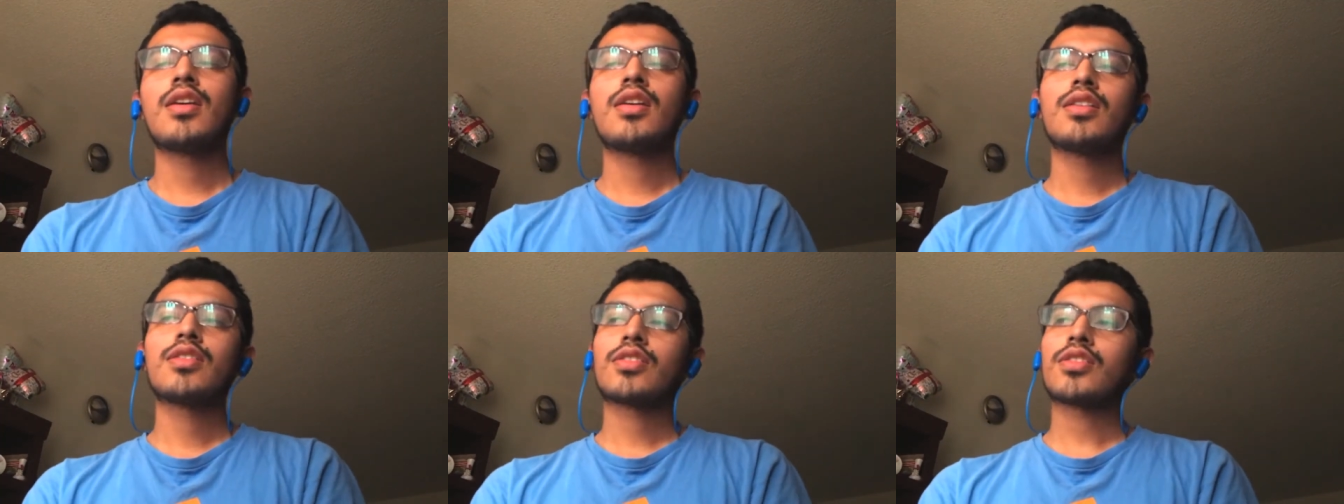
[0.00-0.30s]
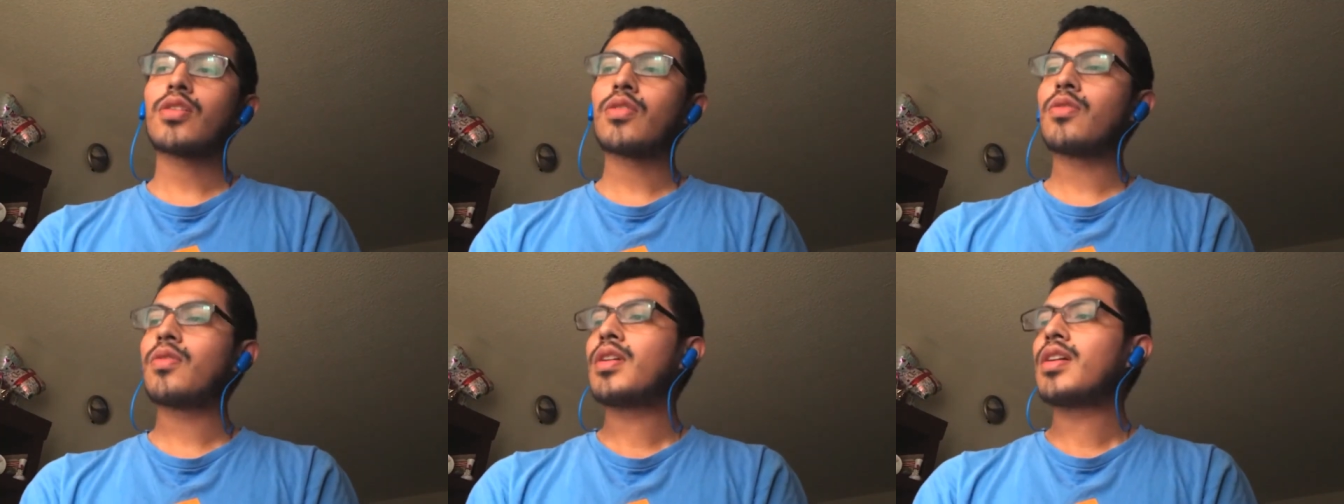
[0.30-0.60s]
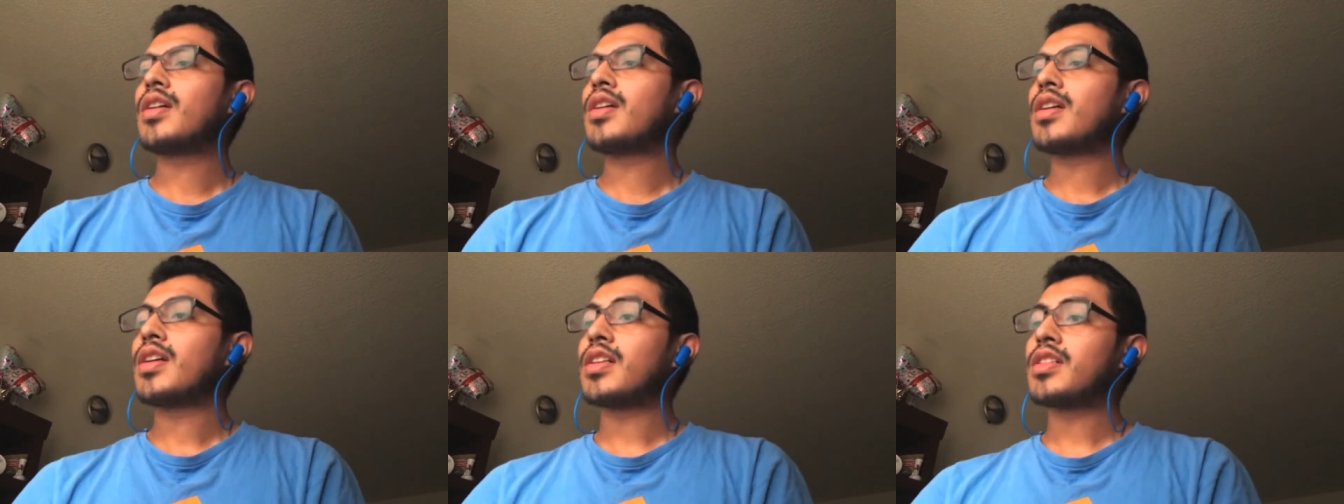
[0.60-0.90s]
So
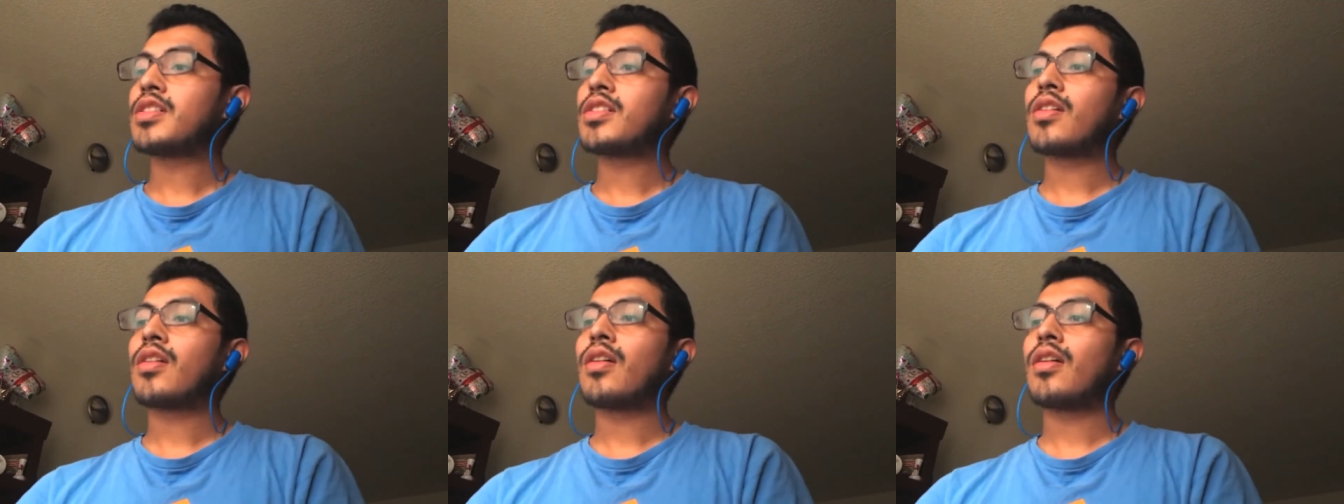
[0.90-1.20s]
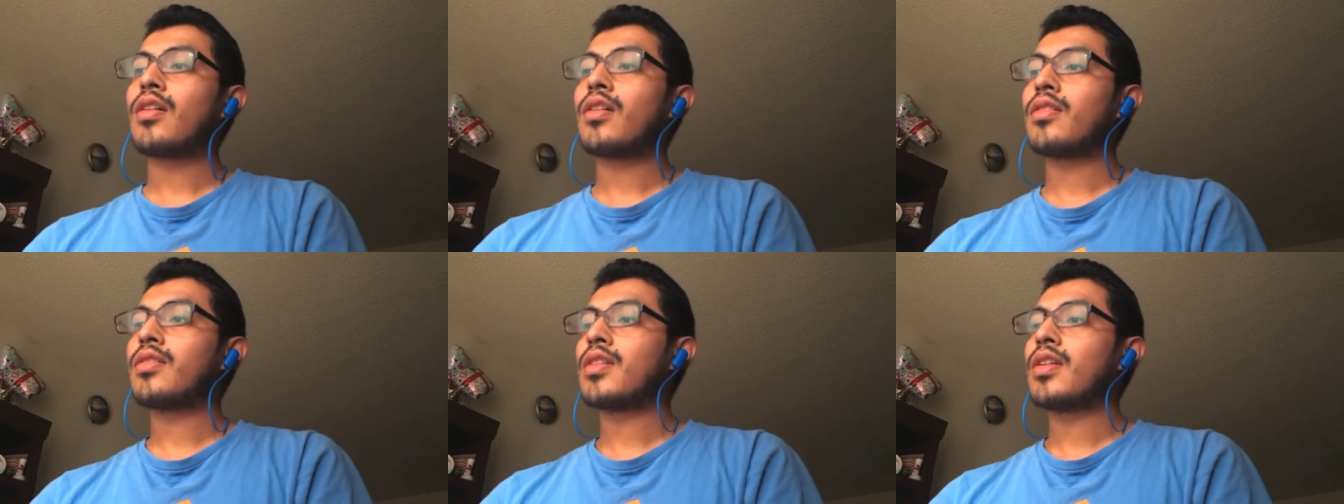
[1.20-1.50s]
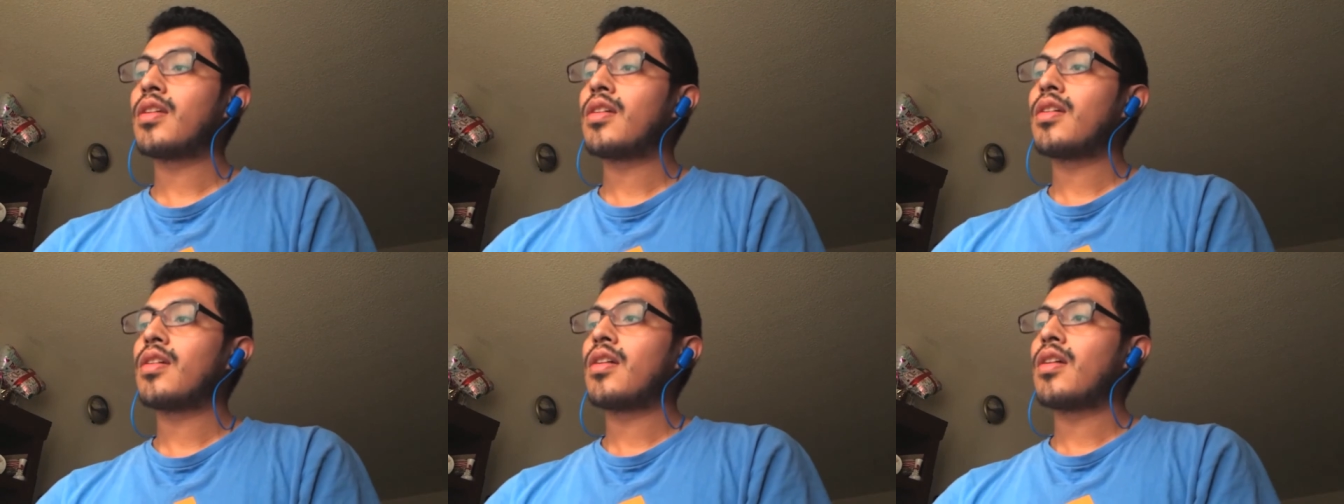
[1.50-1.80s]
it's called,
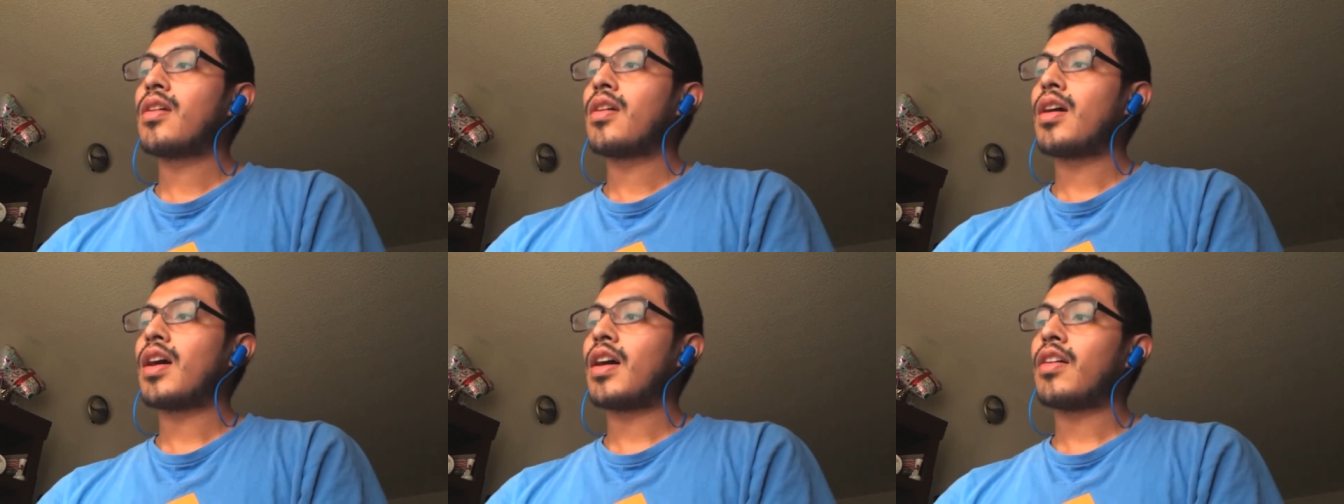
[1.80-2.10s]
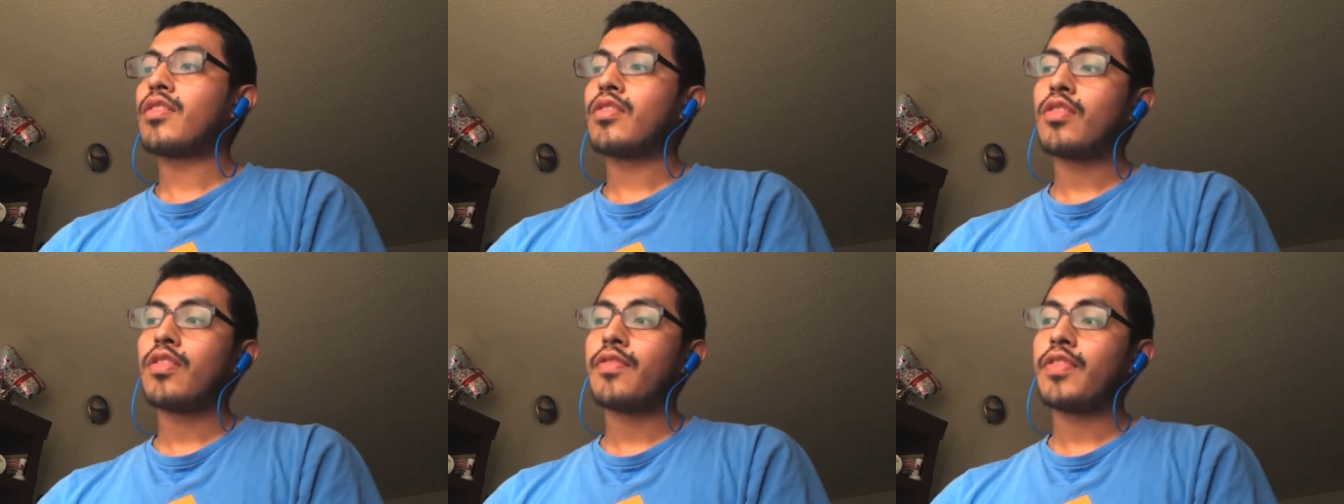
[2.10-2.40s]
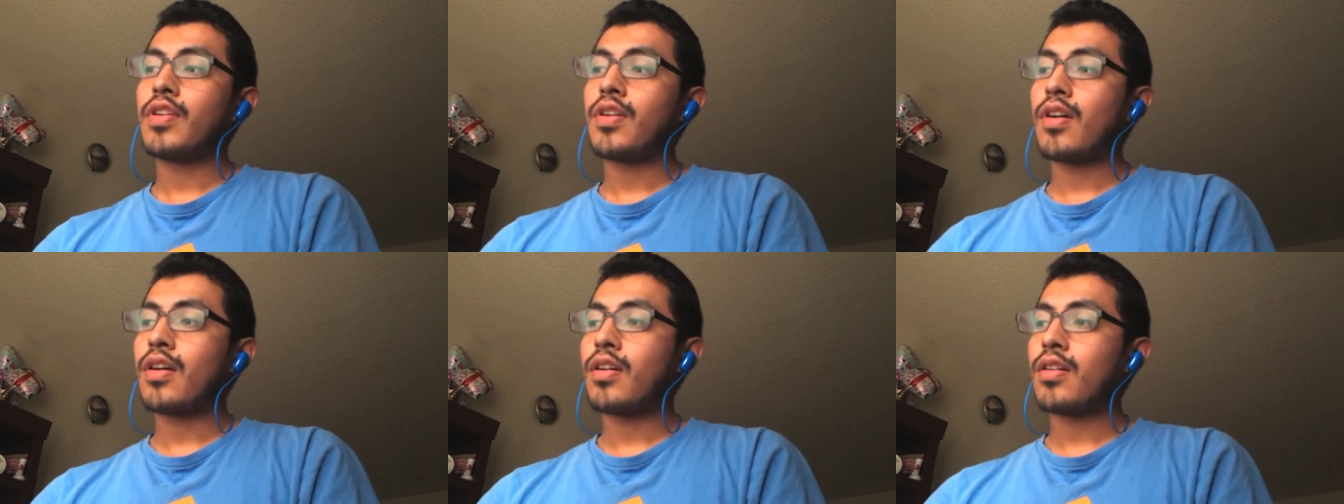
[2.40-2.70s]
I don't know if
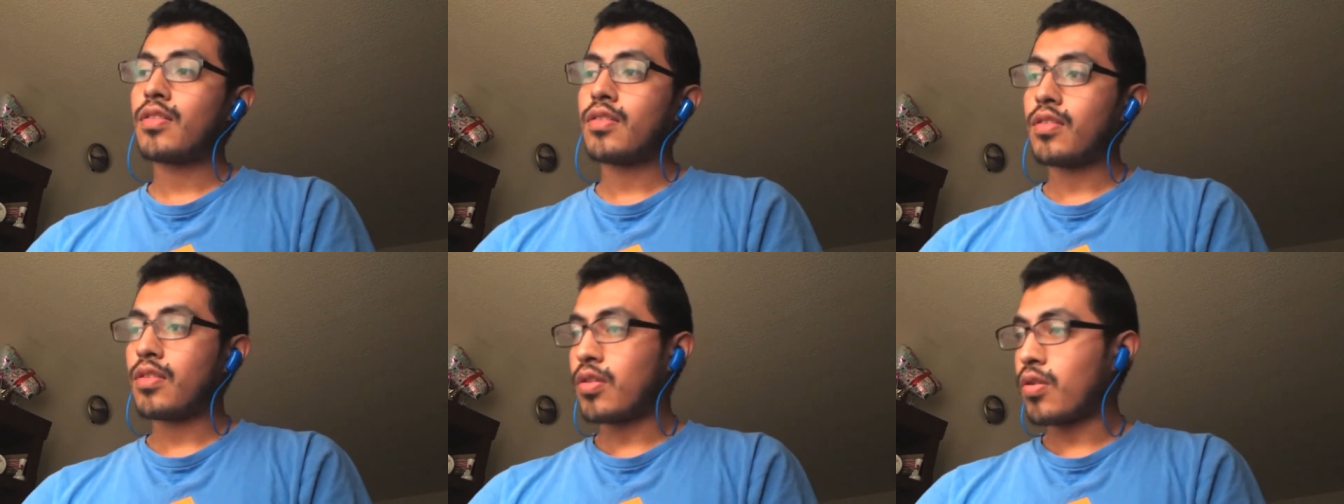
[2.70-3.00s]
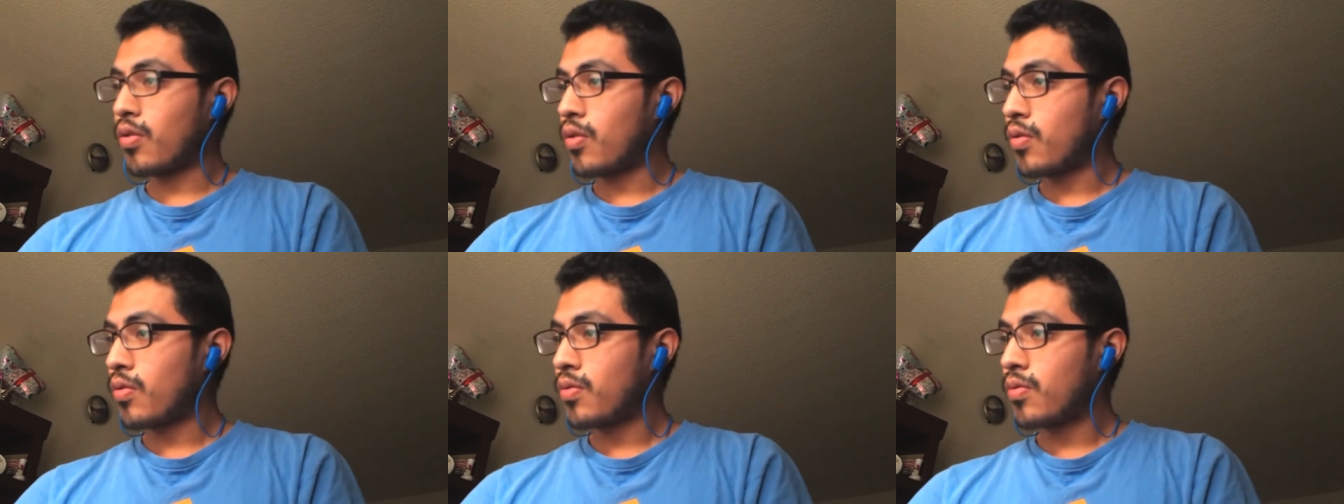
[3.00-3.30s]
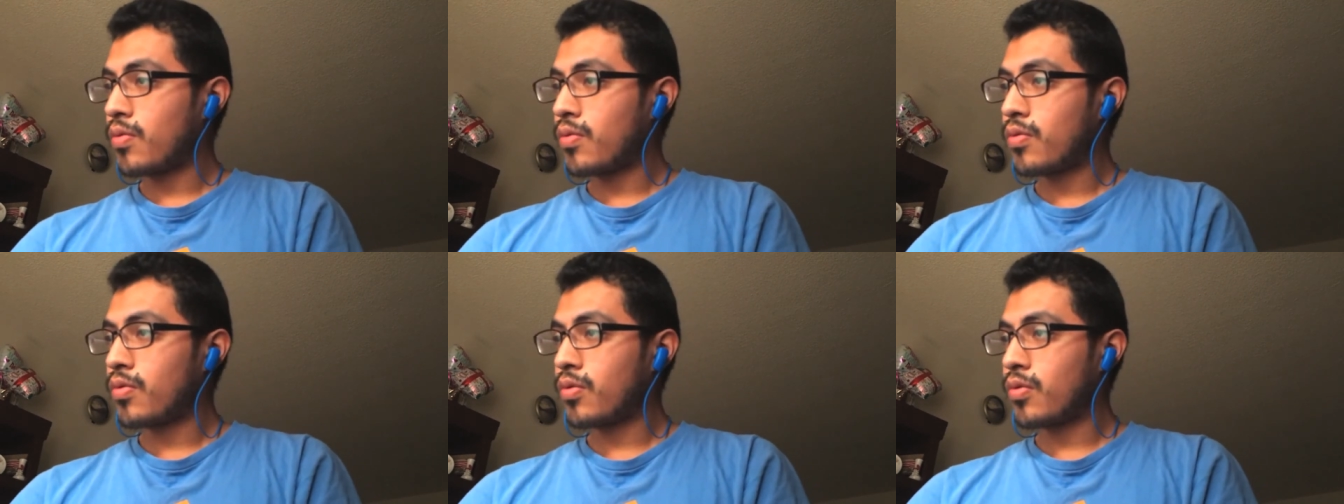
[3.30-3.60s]
you all know
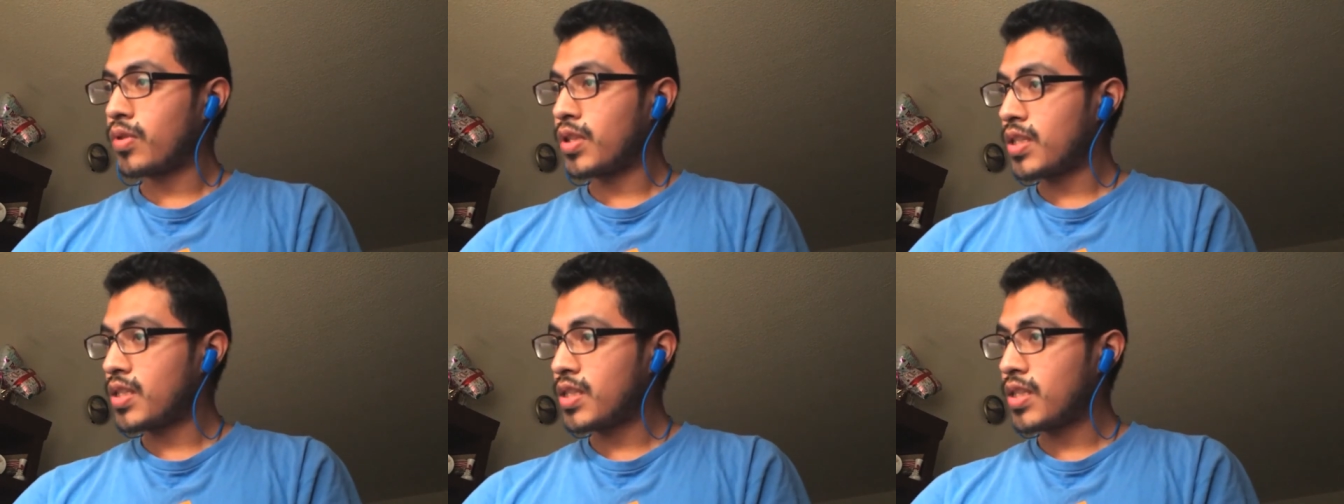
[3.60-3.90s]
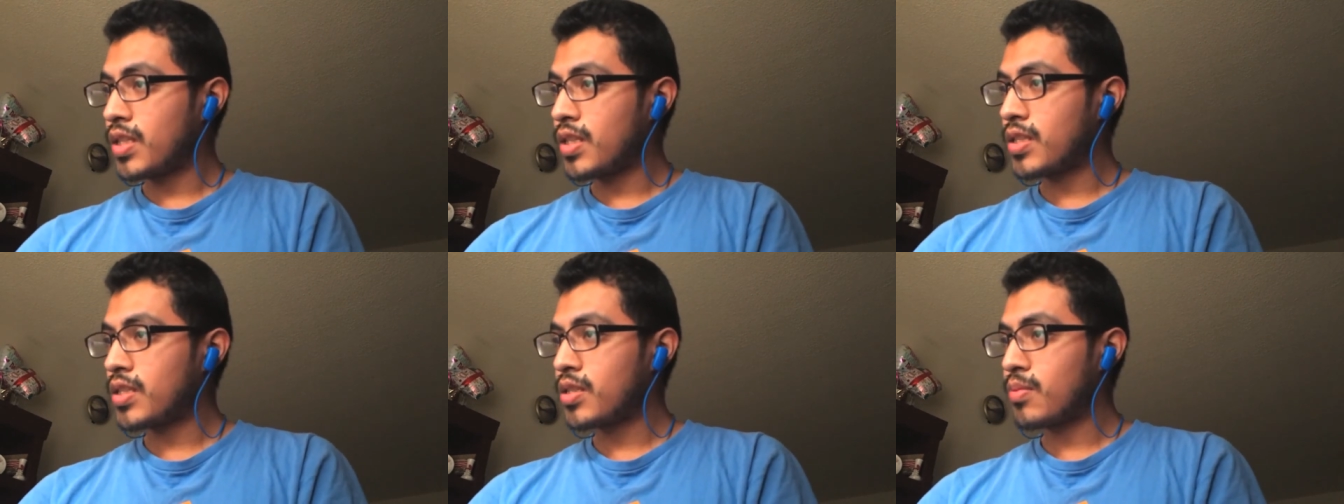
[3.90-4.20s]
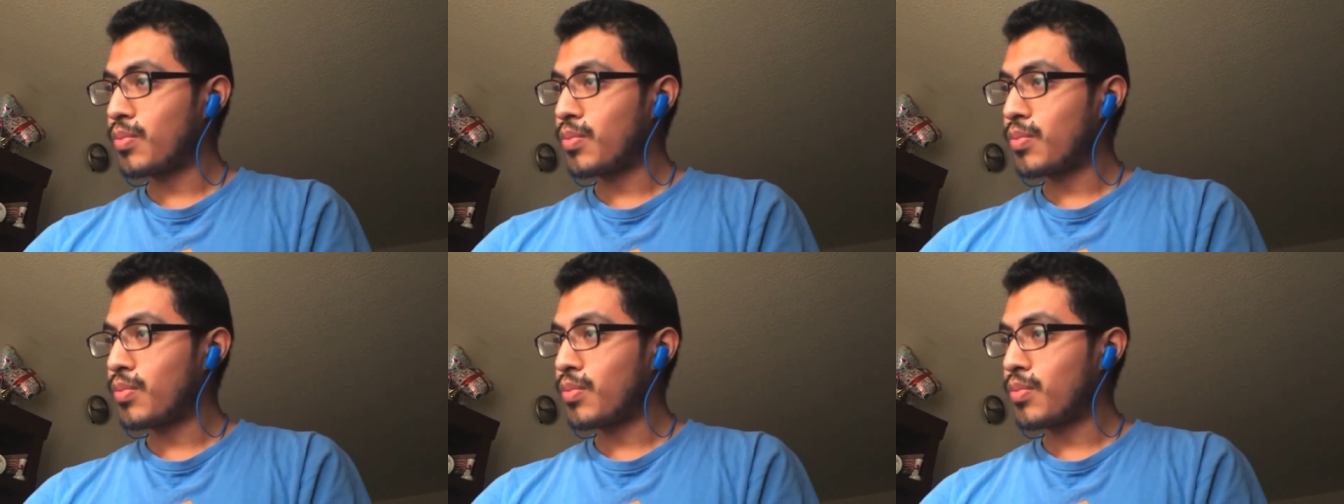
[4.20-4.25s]
who this is,